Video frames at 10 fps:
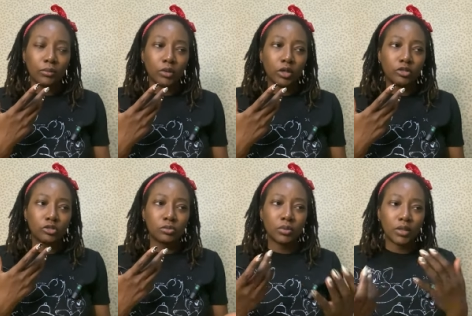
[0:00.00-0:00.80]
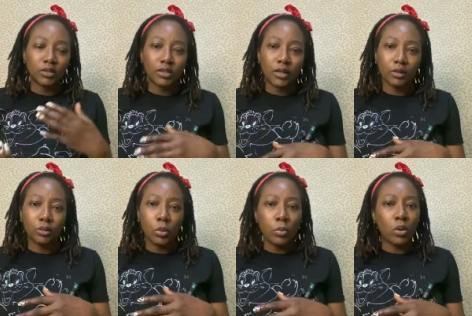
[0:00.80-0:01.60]
going to be a
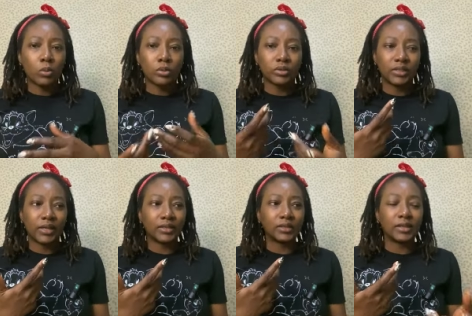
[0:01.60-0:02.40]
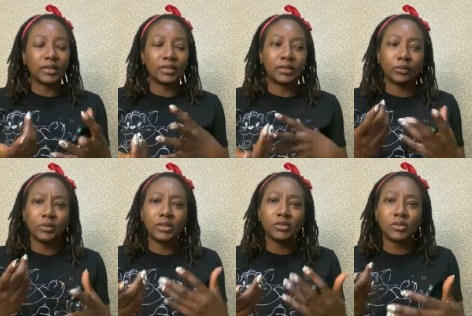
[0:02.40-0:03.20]
stay-at-home mom or dad, then
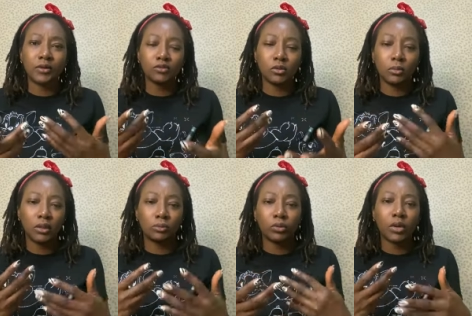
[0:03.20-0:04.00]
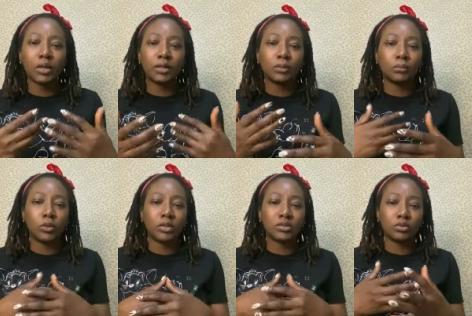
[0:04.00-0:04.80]
we need to have something bringing in
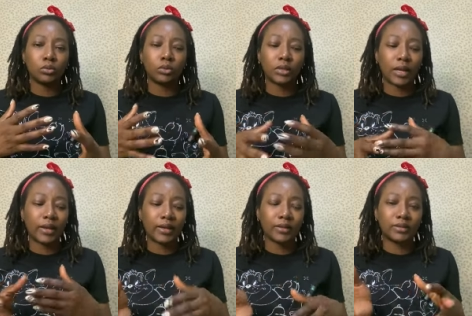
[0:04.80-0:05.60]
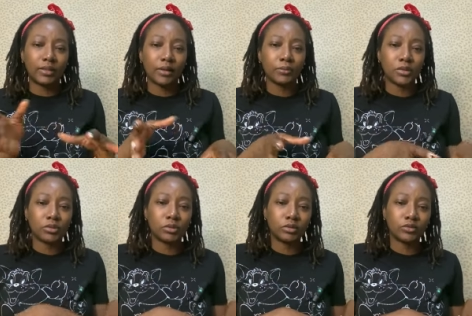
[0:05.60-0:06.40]
money, so I can then be
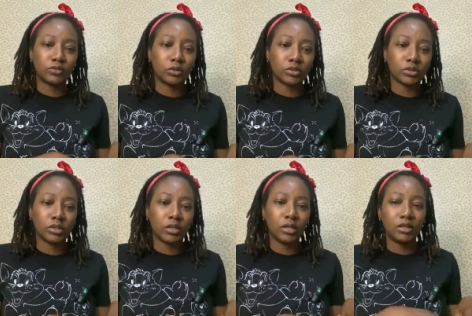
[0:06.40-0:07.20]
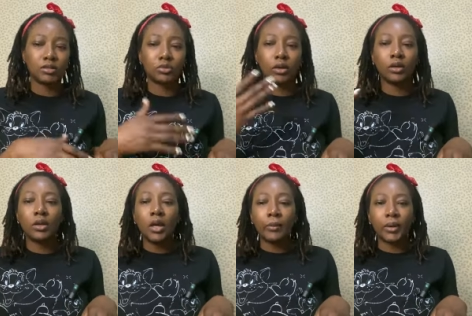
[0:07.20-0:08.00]
the one to focus on kids while
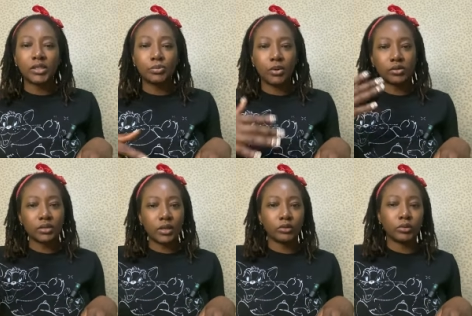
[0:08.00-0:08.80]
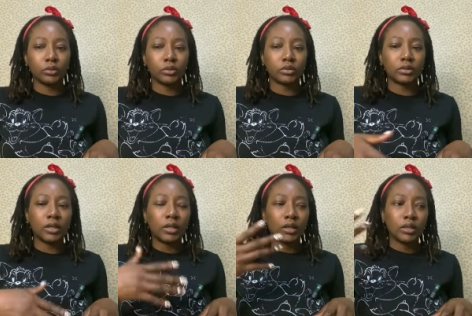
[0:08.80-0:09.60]
my spouse can go and
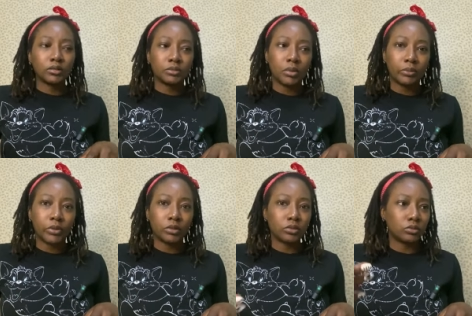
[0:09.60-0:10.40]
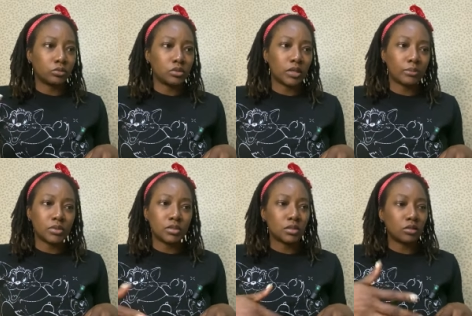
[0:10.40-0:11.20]
maybe do their
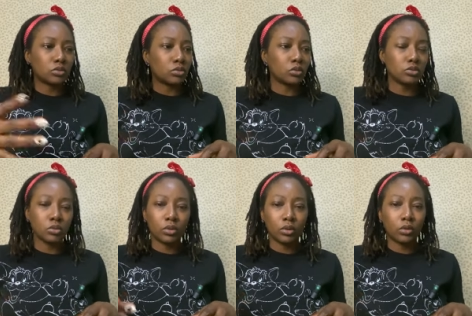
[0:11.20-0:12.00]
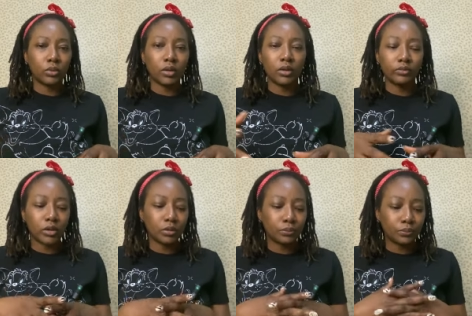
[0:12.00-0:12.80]
business, go to work or
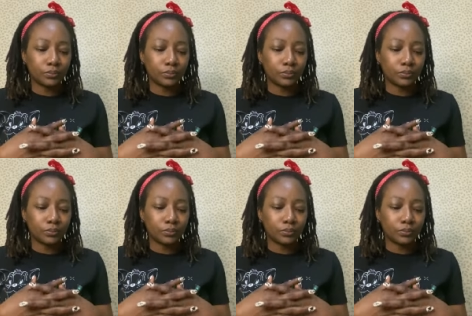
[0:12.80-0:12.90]
whatever.